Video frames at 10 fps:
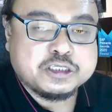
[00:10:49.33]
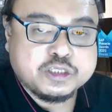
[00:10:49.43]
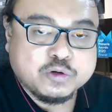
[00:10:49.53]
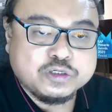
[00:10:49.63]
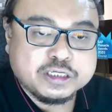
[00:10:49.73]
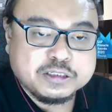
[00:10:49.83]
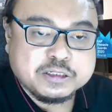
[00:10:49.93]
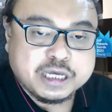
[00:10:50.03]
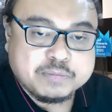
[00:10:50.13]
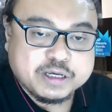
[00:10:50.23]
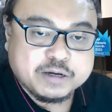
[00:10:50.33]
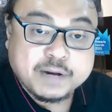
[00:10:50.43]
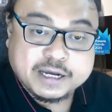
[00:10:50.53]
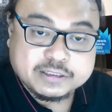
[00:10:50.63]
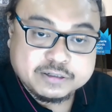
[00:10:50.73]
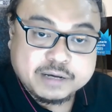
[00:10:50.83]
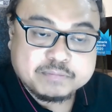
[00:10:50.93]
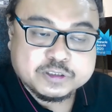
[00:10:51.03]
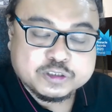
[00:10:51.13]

solution can be applied to them.